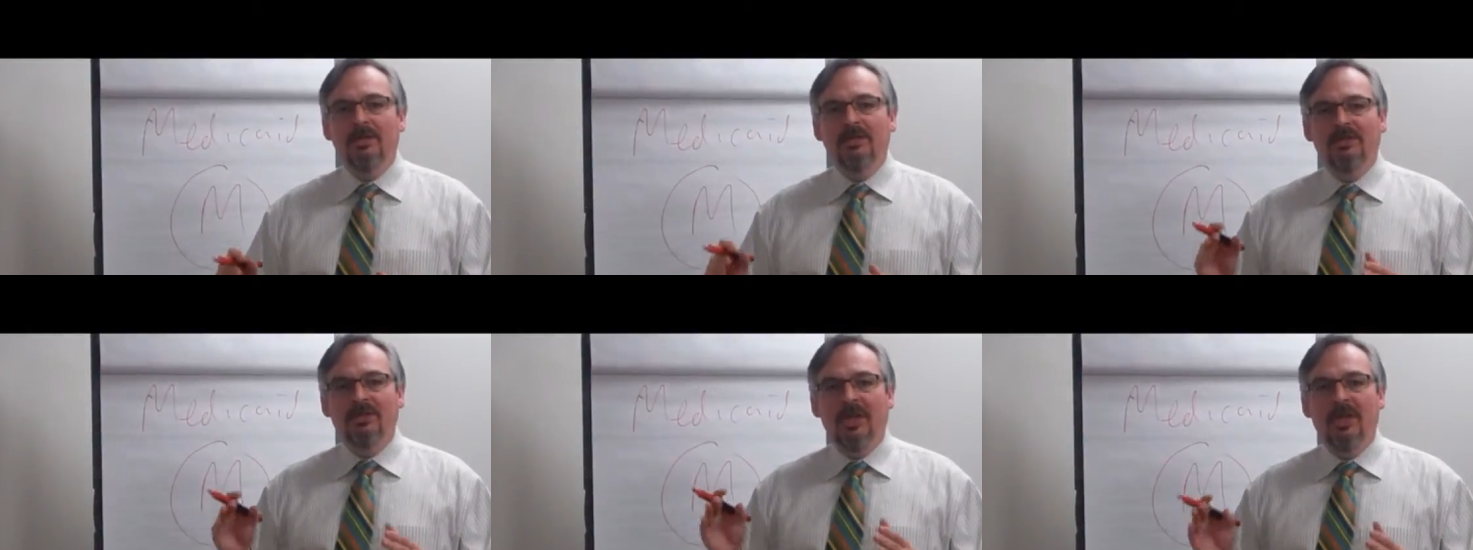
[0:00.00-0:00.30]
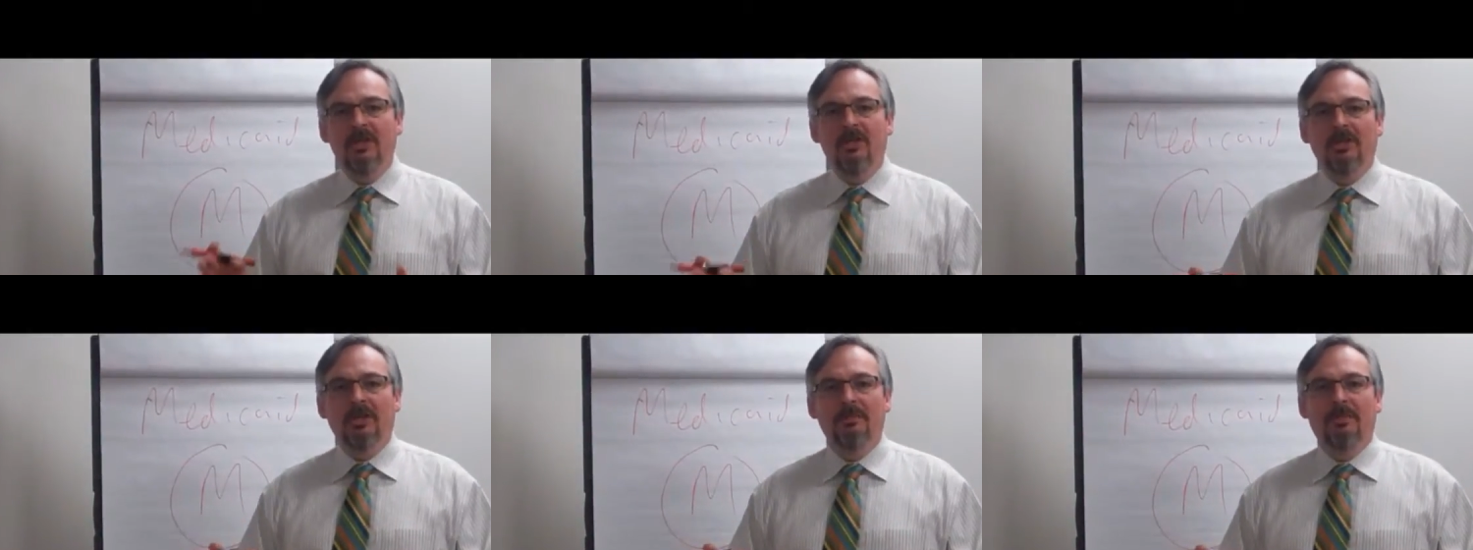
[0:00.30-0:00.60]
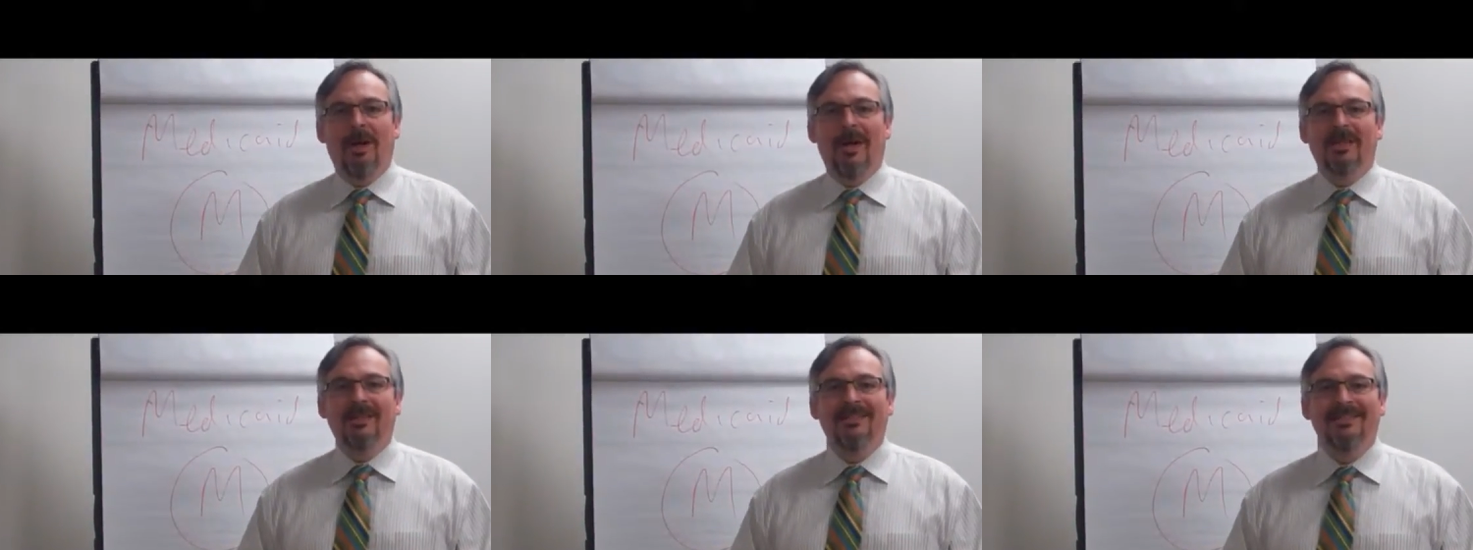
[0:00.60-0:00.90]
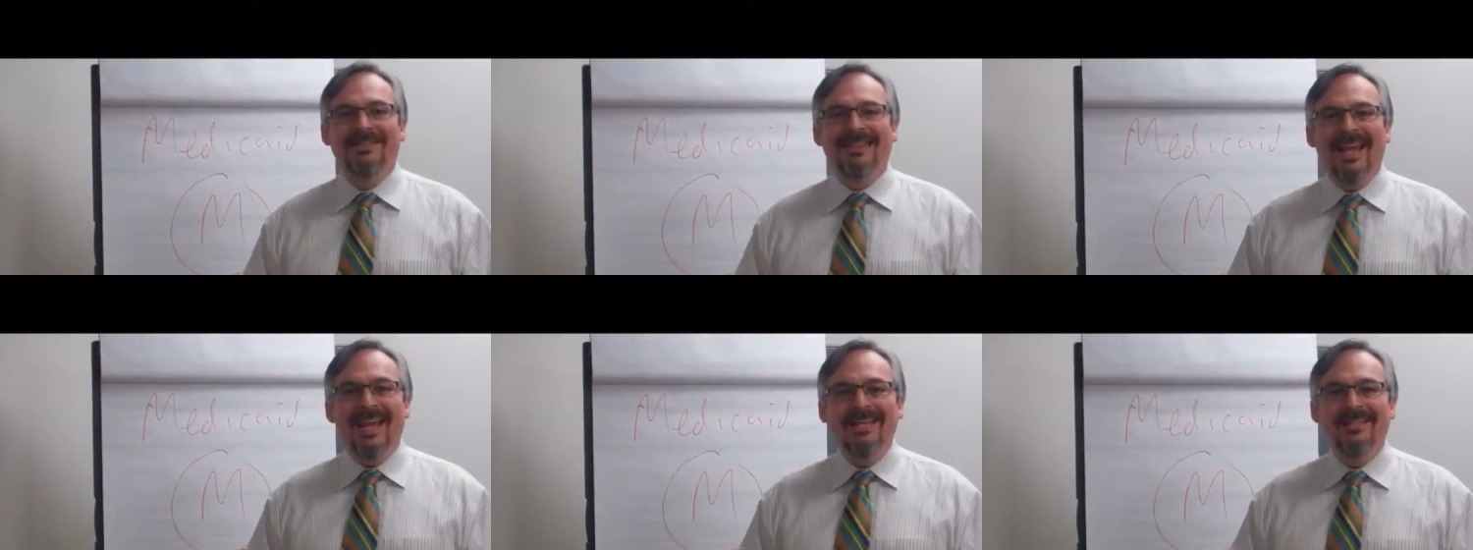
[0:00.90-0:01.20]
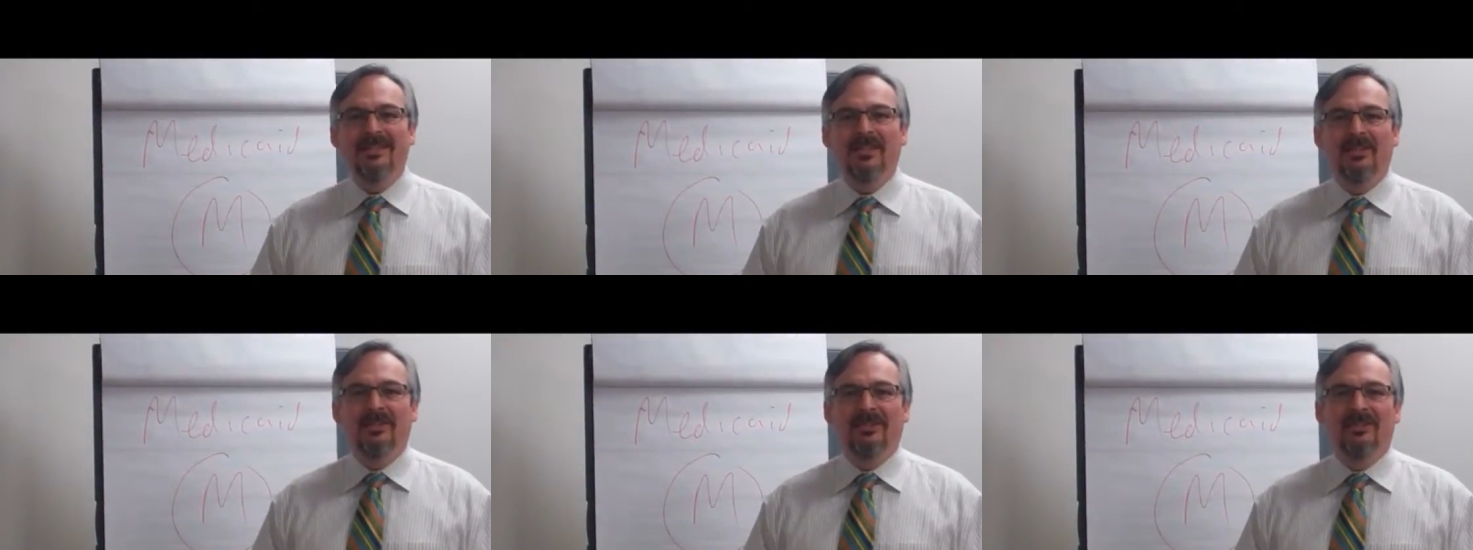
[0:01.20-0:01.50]
essentially by the
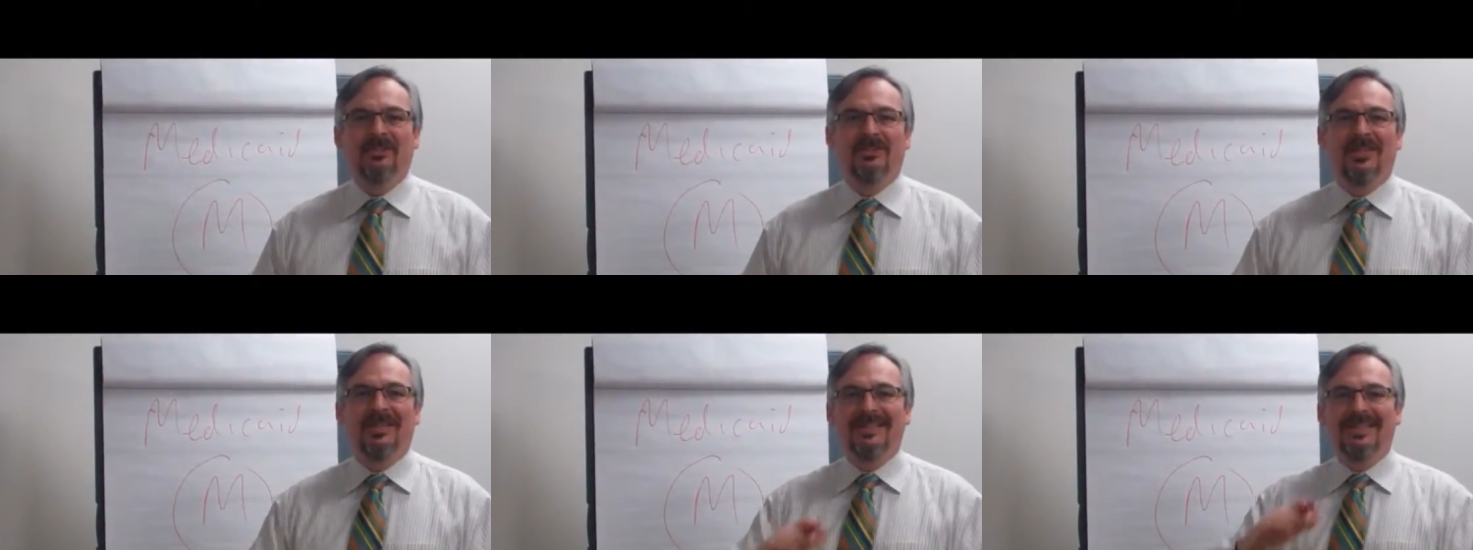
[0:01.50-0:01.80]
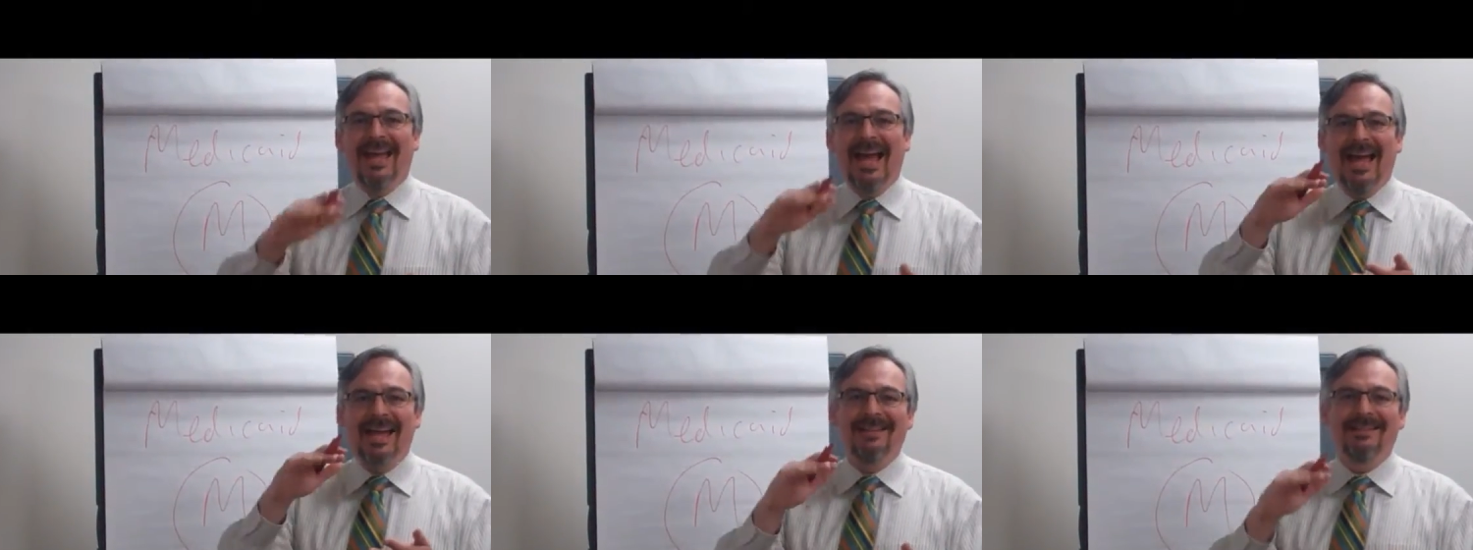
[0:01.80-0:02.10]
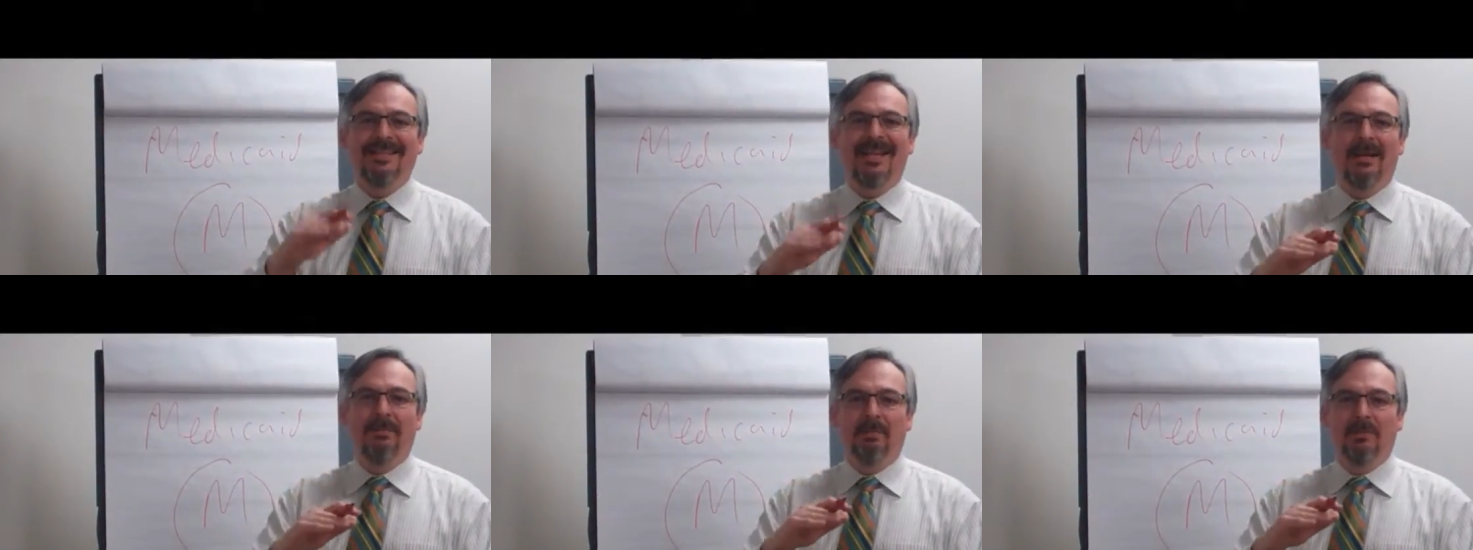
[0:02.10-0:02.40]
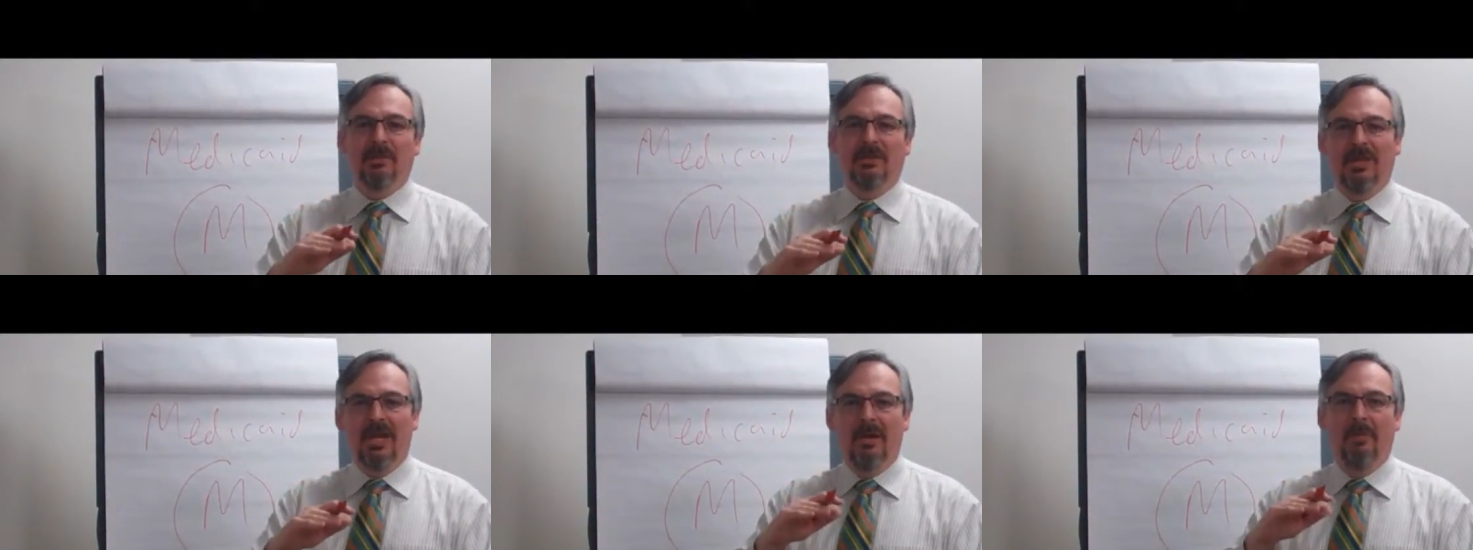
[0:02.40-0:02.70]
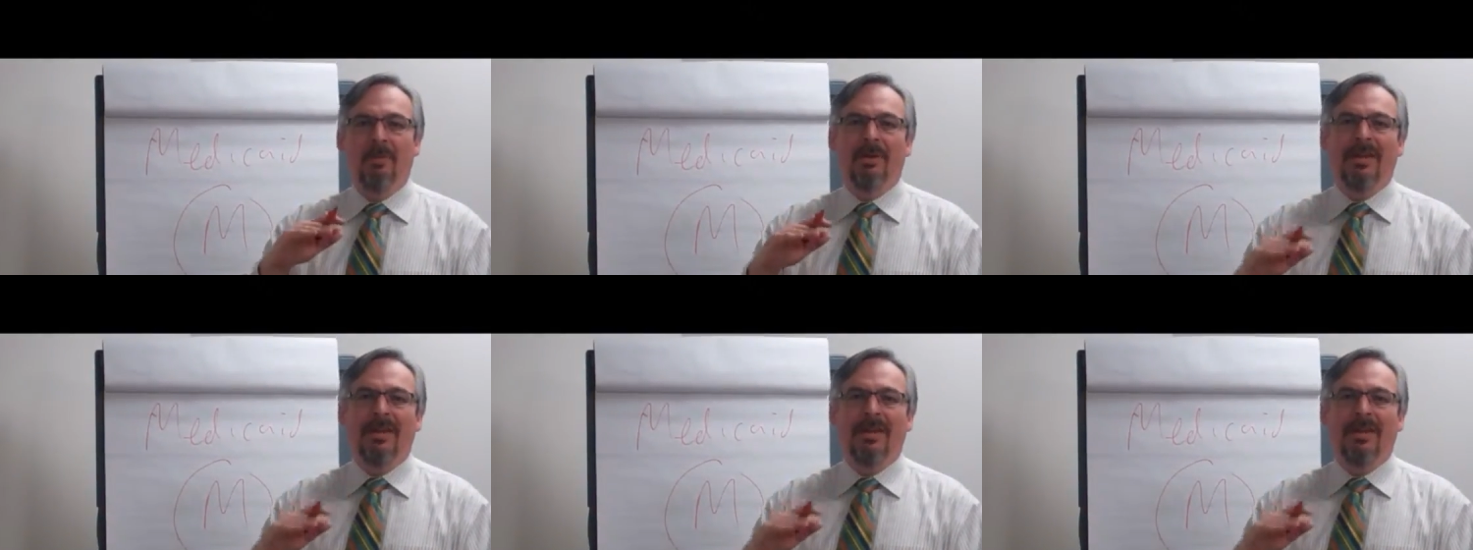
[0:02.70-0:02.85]
states is that that 10%,